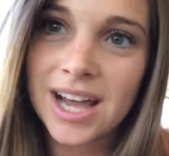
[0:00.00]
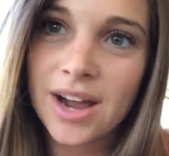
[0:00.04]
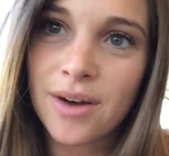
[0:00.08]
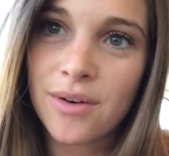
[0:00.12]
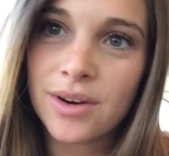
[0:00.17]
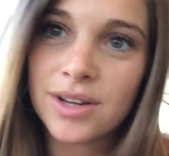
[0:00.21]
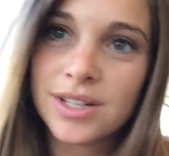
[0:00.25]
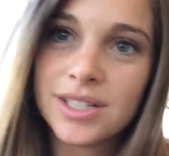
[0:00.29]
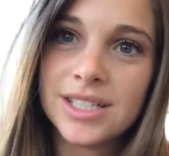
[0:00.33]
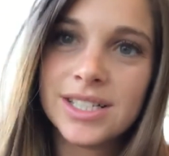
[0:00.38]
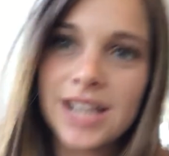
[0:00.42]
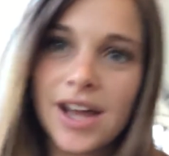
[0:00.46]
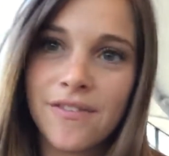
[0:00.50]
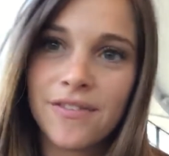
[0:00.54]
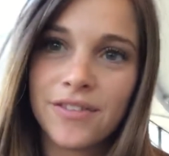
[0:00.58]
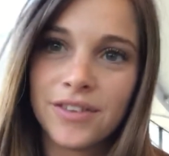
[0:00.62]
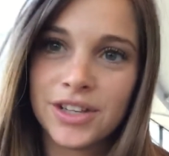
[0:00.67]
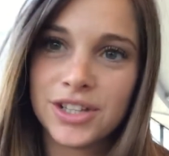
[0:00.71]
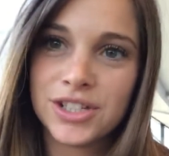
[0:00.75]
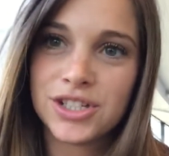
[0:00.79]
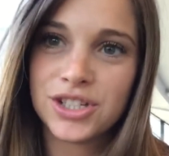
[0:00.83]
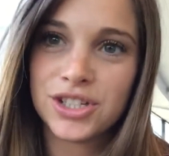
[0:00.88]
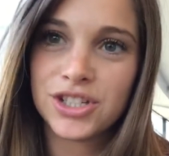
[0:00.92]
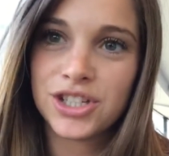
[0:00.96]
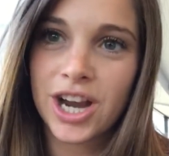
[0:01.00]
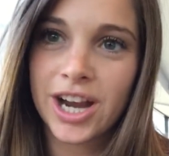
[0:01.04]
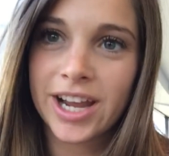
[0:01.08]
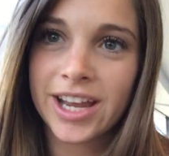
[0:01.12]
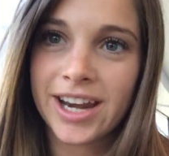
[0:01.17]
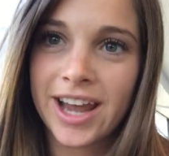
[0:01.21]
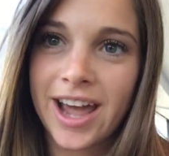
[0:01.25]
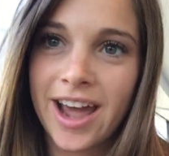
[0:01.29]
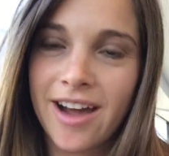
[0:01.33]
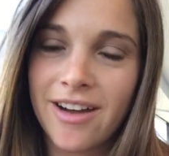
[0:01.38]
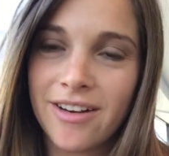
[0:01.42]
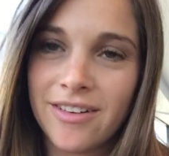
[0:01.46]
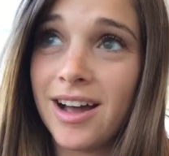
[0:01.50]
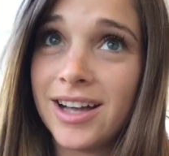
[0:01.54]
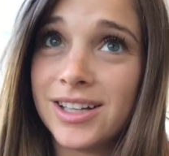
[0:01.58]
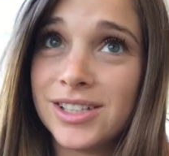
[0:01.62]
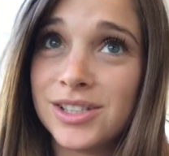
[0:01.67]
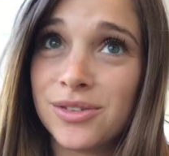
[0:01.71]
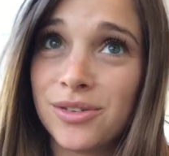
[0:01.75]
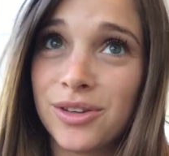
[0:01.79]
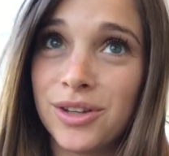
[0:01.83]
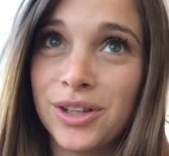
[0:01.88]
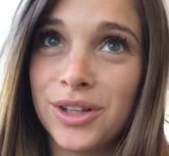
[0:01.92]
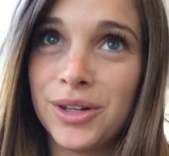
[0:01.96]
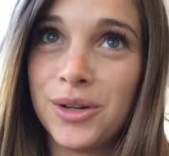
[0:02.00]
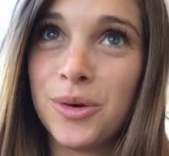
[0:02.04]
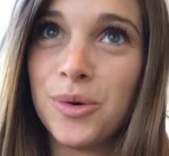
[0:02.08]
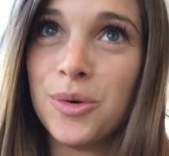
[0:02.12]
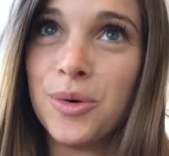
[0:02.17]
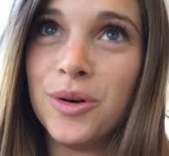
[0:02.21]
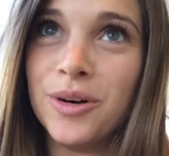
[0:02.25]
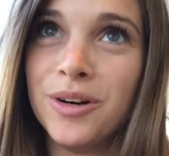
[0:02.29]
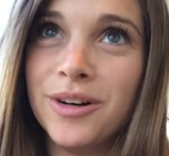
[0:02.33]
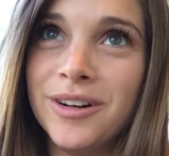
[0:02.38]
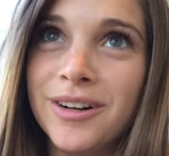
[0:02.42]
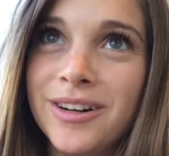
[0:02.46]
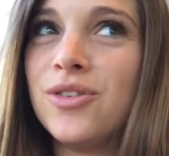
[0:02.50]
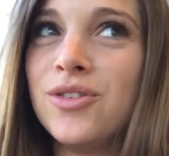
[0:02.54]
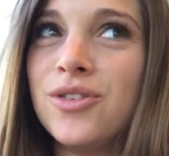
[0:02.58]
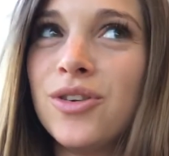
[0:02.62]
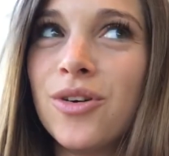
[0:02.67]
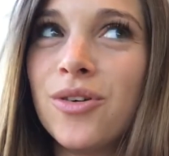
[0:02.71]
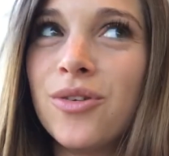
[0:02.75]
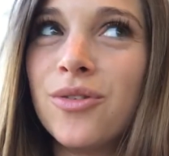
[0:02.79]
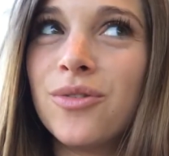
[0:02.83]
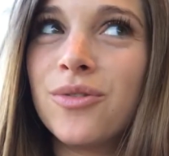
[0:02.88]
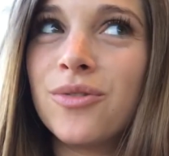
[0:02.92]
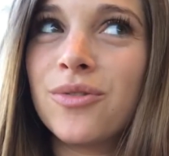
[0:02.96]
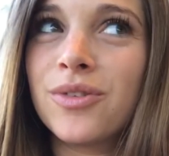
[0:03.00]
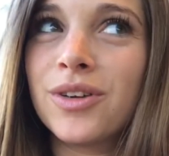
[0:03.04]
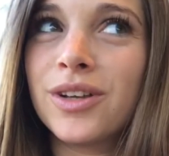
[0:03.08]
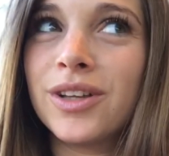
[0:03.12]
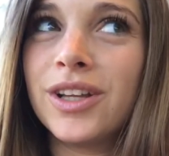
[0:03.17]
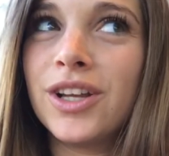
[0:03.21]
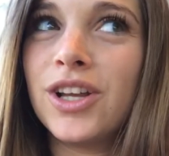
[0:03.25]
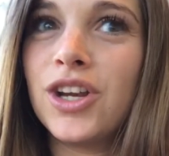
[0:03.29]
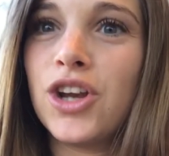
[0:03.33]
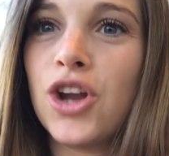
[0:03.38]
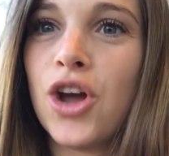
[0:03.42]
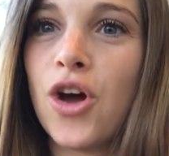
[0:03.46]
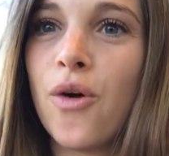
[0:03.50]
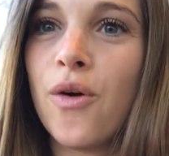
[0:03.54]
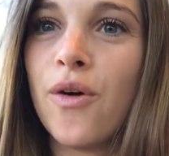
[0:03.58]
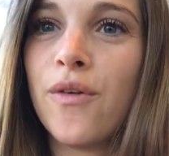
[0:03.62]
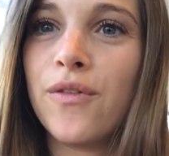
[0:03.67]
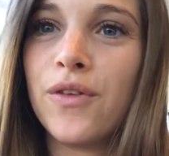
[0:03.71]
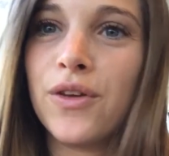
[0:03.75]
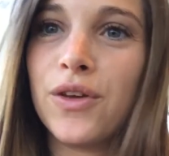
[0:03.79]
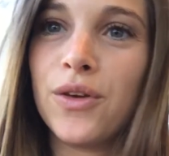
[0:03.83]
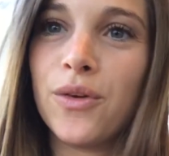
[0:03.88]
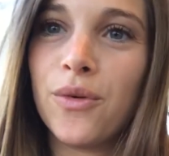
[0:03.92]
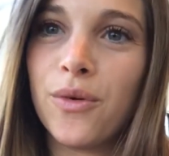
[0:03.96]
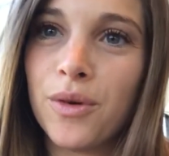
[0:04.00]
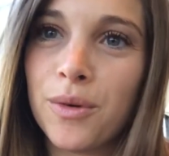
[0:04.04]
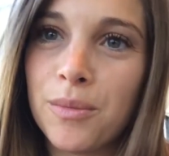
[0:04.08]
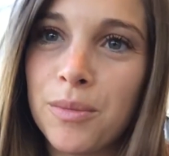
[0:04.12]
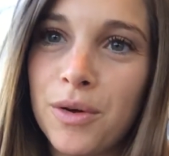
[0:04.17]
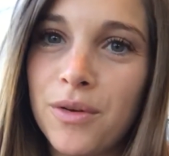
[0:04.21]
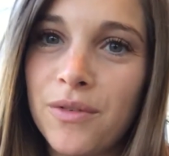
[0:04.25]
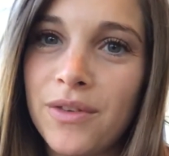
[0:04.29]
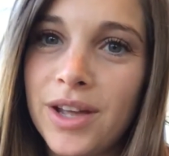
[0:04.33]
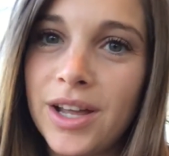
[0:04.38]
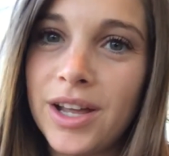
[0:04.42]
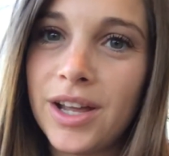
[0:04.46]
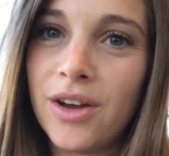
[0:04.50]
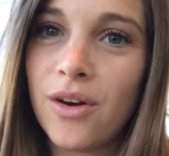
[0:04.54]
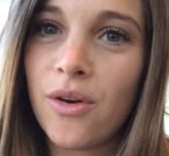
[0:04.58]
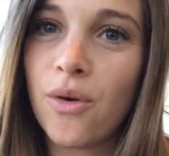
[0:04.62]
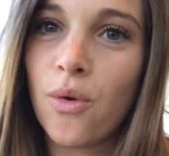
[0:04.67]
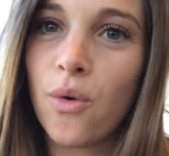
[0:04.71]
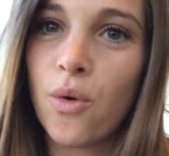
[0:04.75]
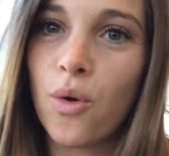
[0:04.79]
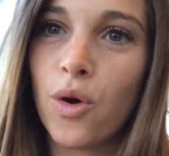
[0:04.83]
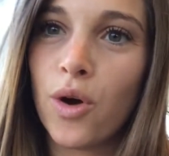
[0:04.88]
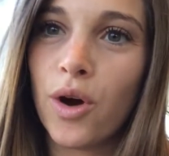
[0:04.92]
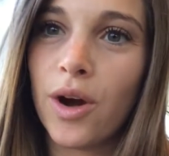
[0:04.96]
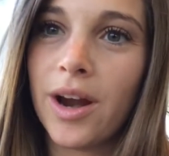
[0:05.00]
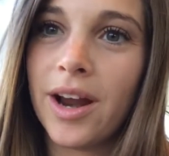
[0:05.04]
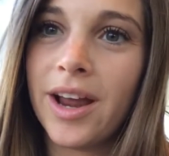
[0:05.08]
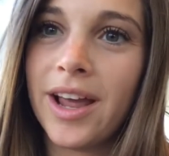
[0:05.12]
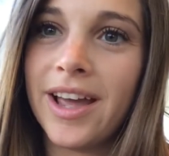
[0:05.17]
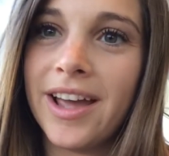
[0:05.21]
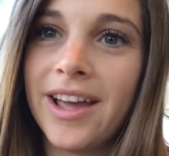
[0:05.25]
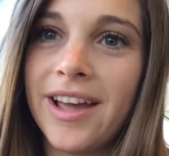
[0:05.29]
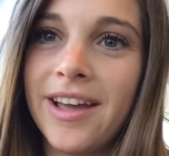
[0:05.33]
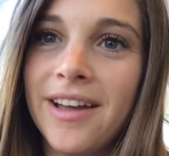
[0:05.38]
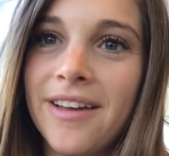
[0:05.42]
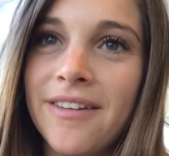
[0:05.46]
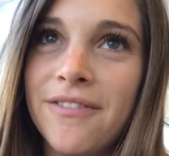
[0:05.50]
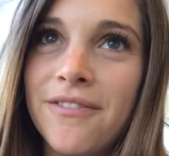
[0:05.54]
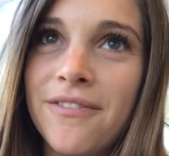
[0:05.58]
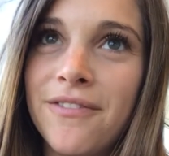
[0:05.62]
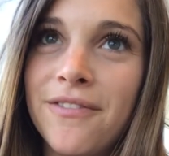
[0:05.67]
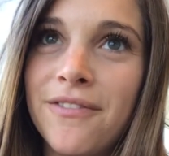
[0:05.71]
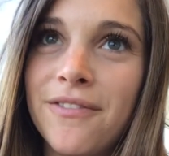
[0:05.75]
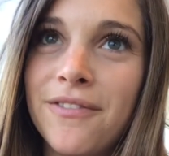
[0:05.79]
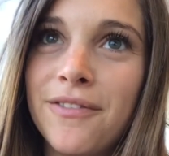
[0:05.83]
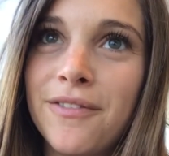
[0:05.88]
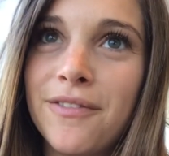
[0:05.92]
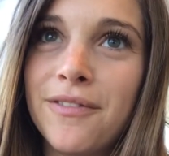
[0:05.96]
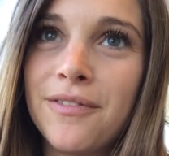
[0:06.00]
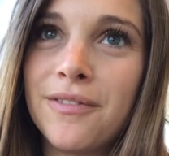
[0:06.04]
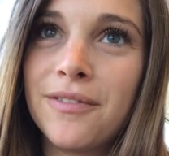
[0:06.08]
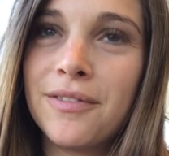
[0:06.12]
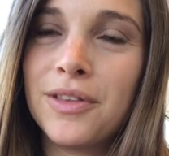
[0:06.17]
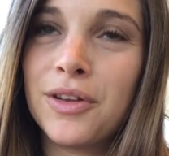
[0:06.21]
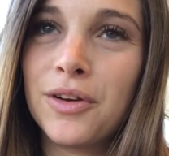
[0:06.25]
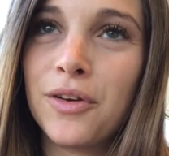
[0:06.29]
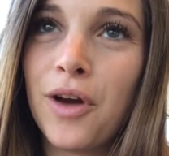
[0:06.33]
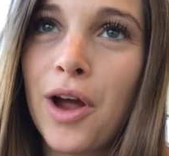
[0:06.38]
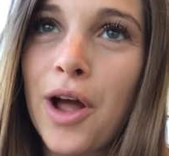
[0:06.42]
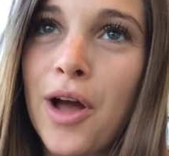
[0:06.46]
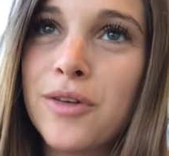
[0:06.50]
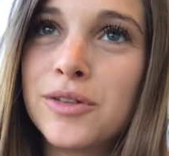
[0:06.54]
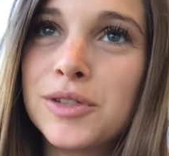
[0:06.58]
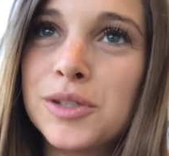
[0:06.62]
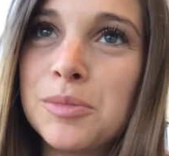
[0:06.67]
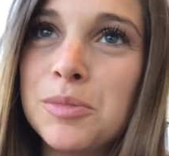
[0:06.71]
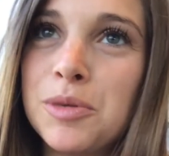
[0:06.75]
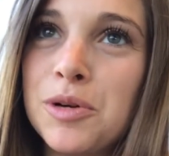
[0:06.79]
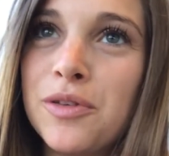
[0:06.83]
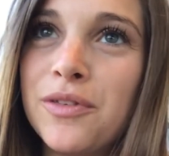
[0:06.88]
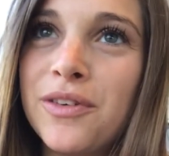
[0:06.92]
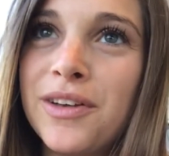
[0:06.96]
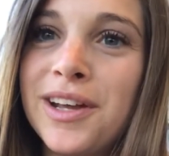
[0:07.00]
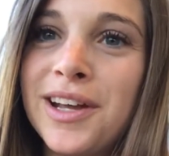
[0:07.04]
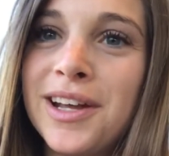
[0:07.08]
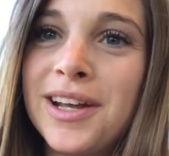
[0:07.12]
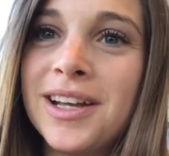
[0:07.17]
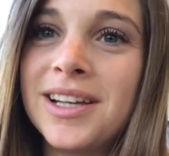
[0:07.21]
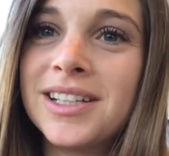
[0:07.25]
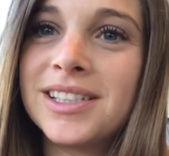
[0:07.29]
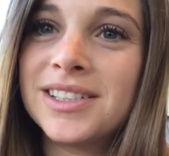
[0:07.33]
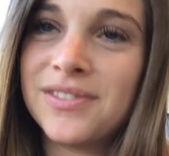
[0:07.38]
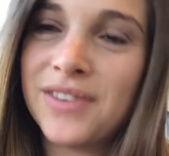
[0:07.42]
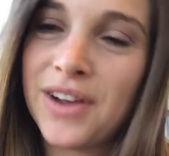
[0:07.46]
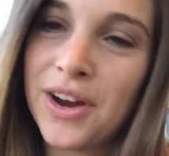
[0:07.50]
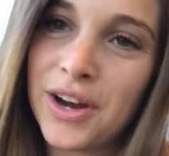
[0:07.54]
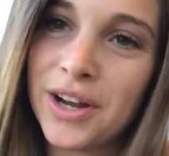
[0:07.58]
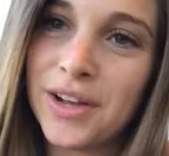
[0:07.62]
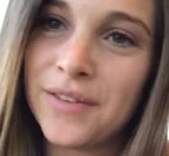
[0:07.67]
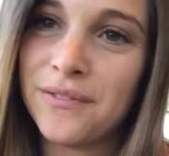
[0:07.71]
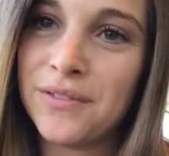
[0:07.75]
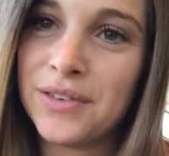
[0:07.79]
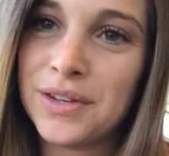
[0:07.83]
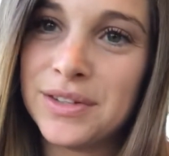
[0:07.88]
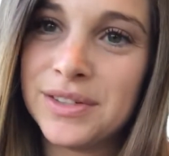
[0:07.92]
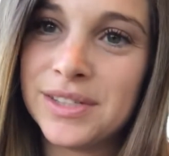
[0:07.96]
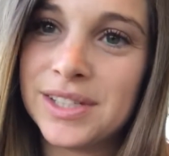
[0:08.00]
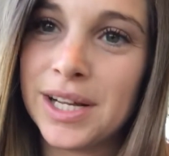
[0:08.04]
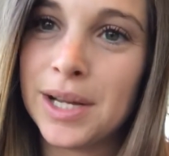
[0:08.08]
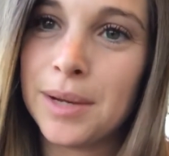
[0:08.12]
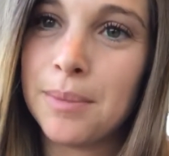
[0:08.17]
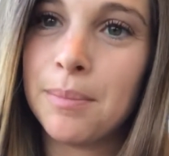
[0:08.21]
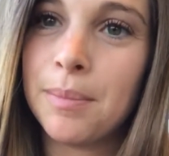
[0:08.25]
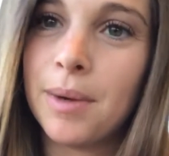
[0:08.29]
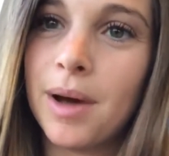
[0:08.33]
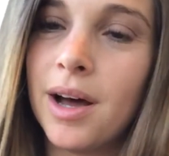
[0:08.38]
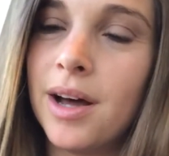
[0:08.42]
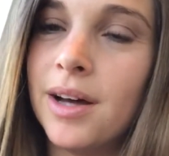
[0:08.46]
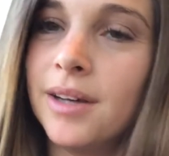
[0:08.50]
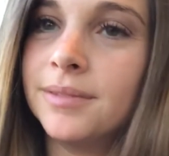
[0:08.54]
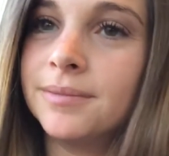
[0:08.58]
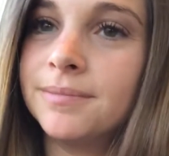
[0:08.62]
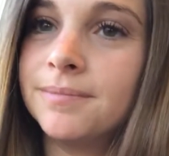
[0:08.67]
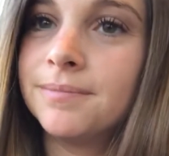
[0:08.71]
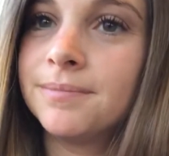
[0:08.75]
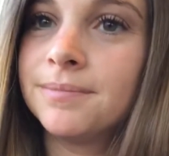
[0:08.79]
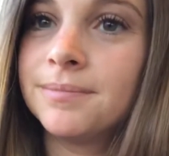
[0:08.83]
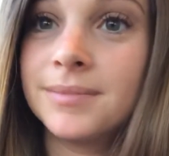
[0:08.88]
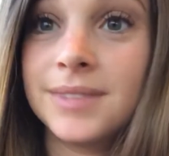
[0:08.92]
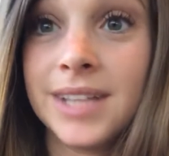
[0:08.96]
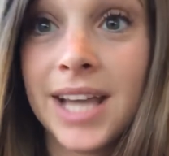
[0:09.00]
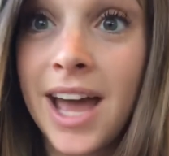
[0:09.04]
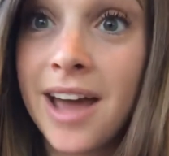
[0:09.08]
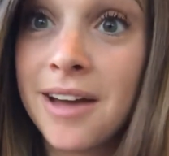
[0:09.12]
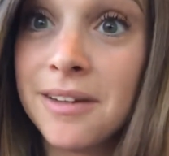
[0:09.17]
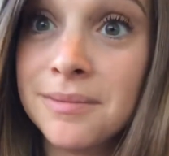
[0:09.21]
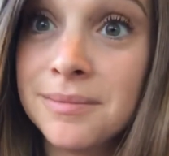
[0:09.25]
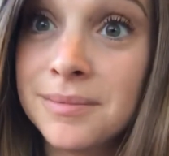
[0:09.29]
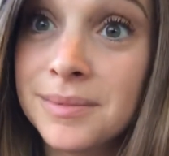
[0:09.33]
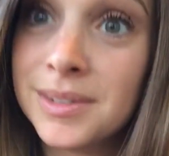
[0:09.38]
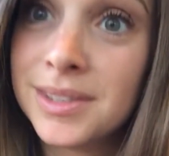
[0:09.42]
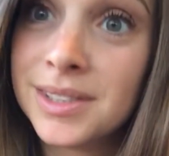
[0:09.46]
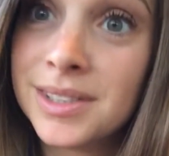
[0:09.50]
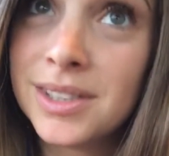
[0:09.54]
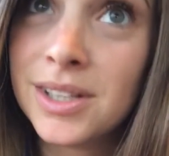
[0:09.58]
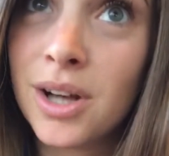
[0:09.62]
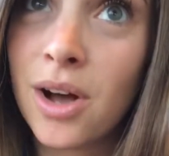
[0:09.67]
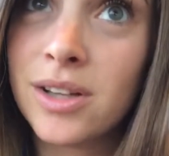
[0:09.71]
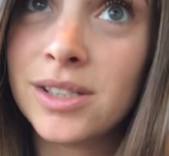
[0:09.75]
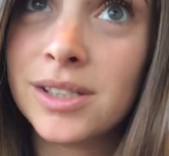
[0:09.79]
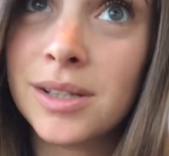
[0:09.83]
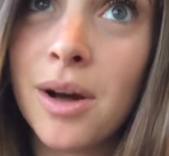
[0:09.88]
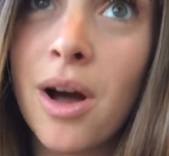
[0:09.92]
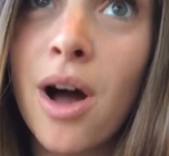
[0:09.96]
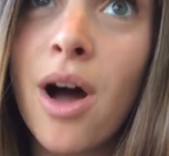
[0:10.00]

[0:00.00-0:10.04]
Tower, definitely should check it out. It's really cool. You don't really know if you're moving or if the ground's moving. It's very confusing, but yeah, awesome.